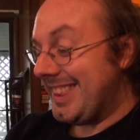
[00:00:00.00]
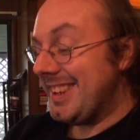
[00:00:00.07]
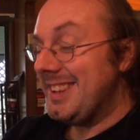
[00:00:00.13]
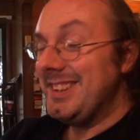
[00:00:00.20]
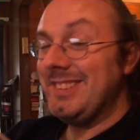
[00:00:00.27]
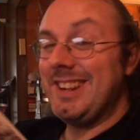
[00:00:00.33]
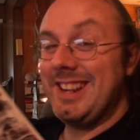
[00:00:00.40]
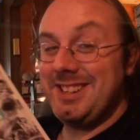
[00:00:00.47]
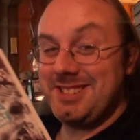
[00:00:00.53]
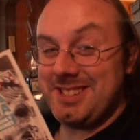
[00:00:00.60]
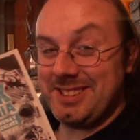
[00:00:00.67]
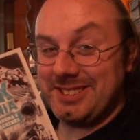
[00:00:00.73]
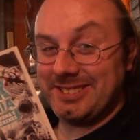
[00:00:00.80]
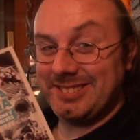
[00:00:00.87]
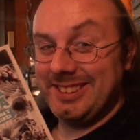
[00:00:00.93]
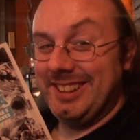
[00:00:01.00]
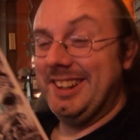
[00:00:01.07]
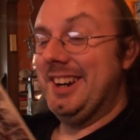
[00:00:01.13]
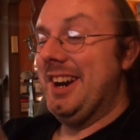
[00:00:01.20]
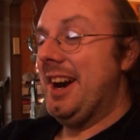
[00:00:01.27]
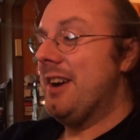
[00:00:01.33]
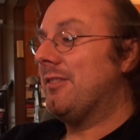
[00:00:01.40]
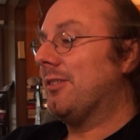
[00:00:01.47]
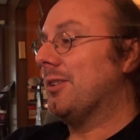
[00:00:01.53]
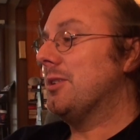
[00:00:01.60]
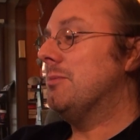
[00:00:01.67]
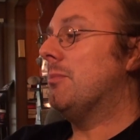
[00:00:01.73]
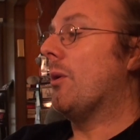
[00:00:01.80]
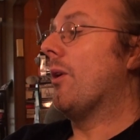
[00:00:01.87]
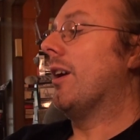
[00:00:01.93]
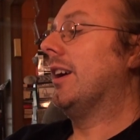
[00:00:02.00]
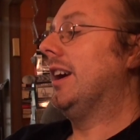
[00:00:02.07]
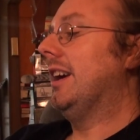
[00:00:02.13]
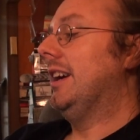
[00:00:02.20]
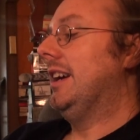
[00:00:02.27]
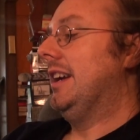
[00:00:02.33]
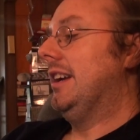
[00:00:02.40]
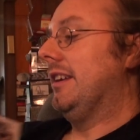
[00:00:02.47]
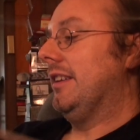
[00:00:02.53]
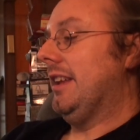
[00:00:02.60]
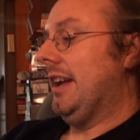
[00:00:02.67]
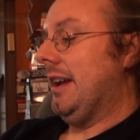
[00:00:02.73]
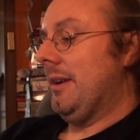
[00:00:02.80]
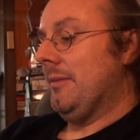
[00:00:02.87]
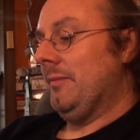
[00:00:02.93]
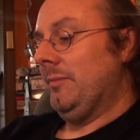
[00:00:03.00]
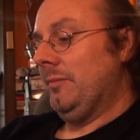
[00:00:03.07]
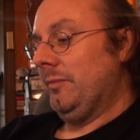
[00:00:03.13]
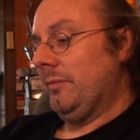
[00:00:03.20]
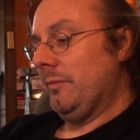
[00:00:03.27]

the new issue of Rue Morgue, um,